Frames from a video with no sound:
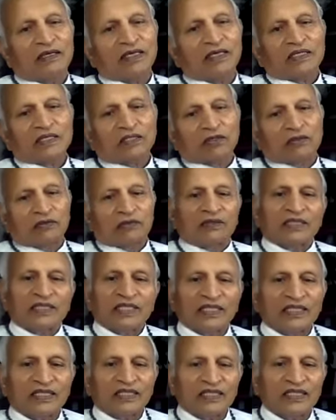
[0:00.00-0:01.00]
So
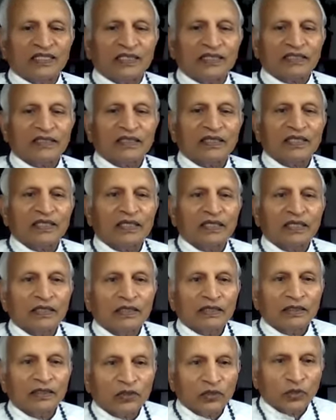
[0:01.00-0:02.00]
really,
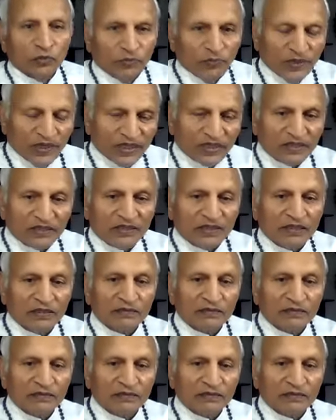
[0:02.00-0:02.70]
to build